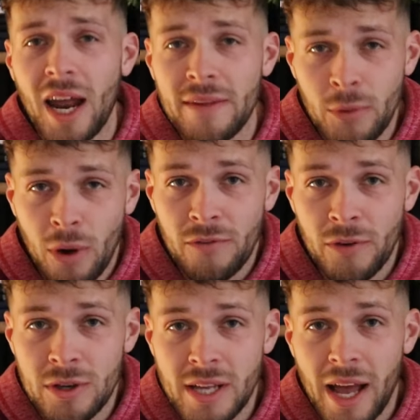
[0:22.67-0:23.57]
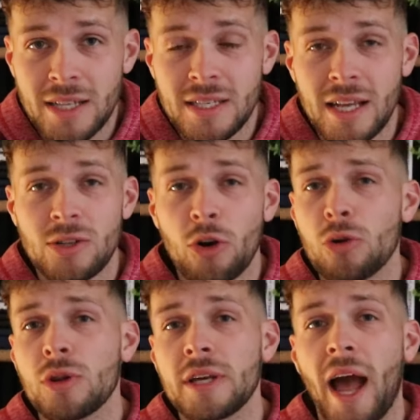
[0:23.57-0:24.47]
And if you want first access,
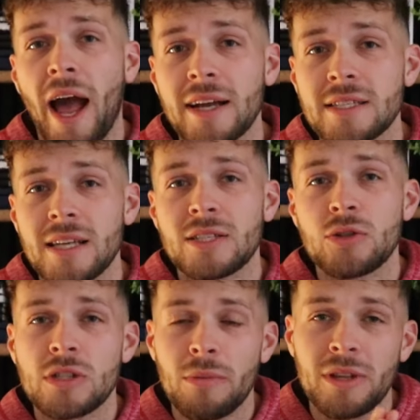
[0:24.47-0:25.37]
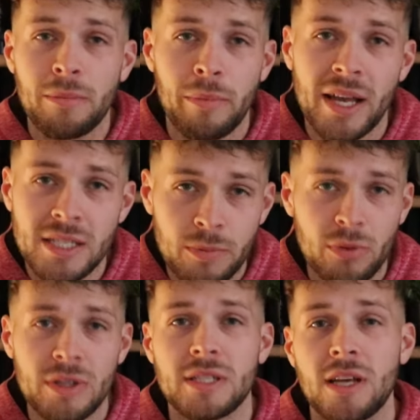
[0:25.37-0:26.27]
early access to some of the best
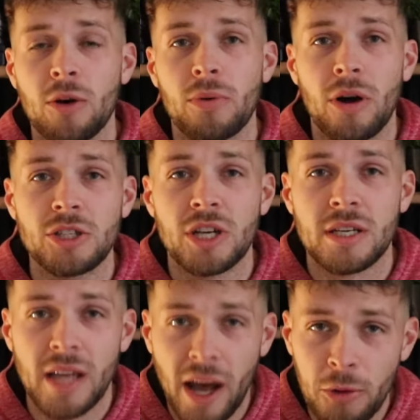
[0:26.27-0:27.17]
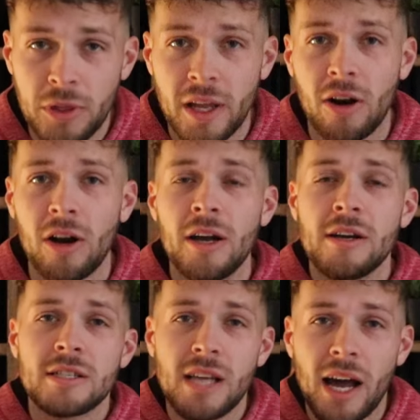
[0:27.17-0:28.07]
pre-sale projects out there,
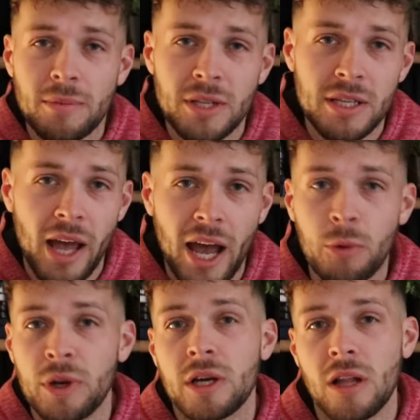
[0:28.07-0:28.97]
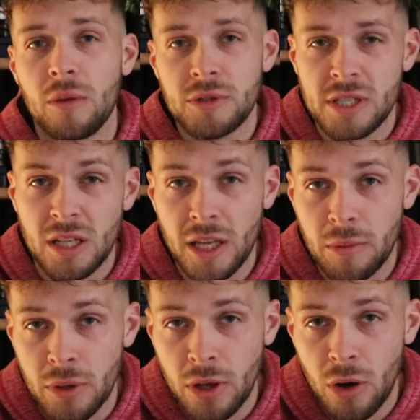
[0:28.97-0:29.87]
sign up to the Equity Club using the
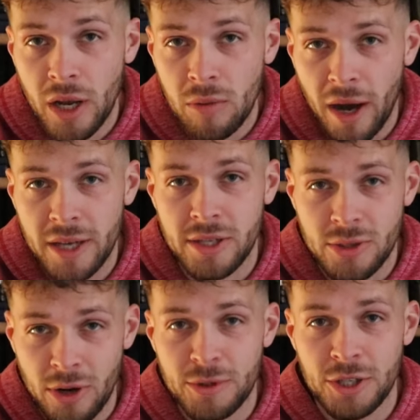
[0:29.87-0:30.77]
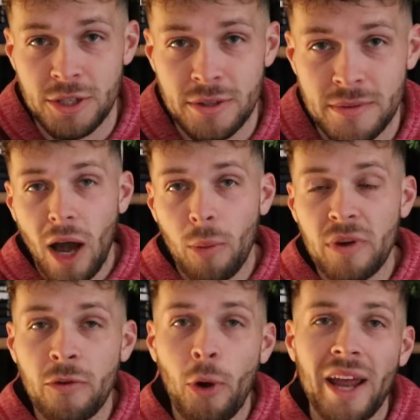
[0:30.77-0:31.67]
link below in my description. Now,
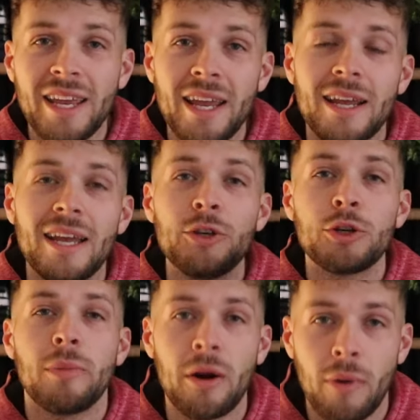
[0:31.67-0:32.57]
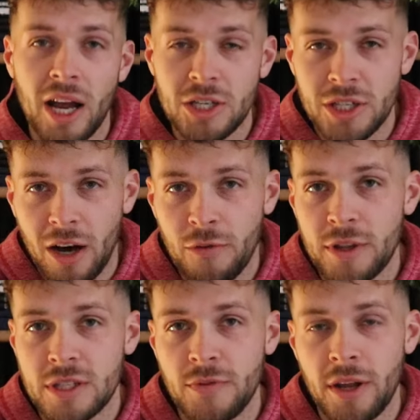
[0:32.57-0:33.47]
before I get into my rationale for
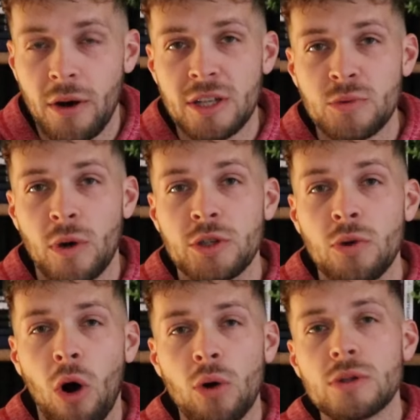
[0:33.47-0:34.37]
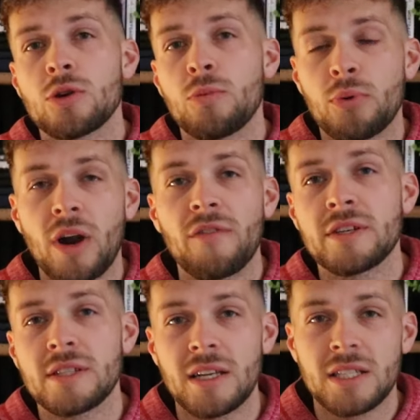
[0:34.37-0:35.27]
this video, I just want to also
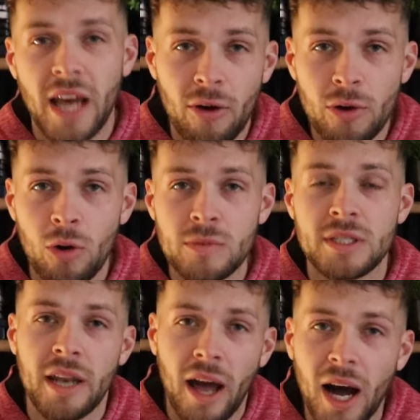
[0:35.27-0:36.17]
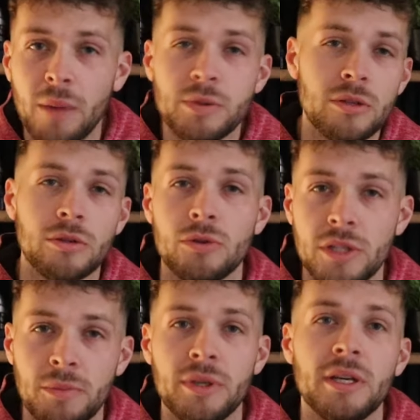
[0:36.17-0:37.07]
preface that townhomes can
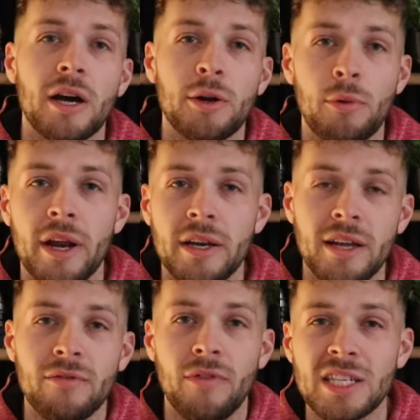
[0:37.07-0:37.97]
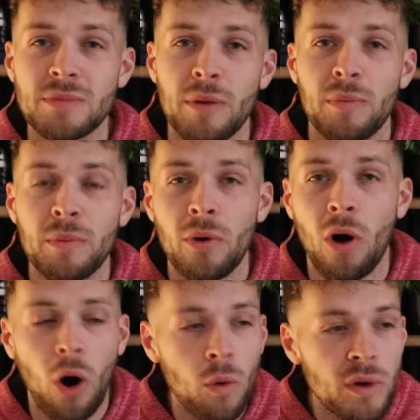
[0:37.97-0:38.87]
absolutely be a great investment.
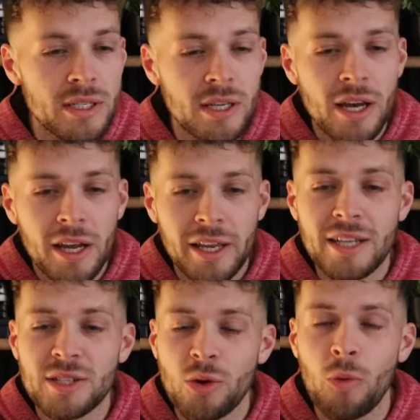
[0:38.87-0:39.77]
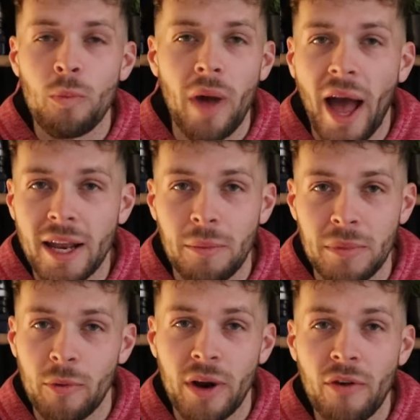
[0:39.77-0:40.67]
People always get so mad at
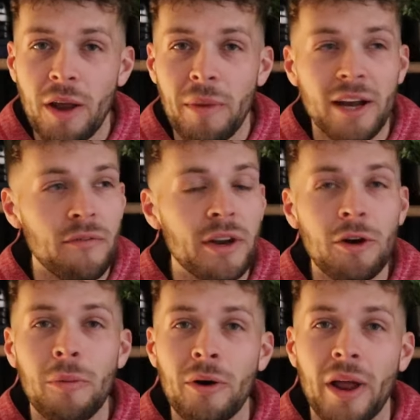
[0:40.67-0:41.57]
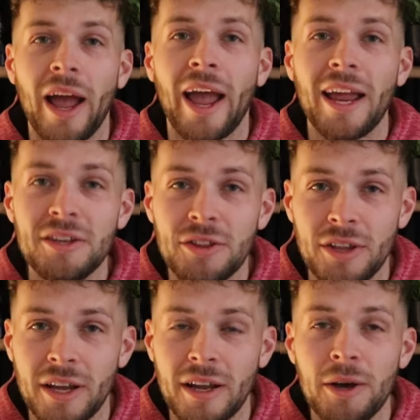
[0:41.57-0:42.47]
me whenever I make a video about
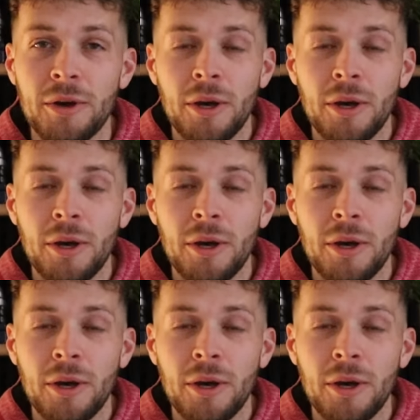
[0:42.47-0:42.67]
anything.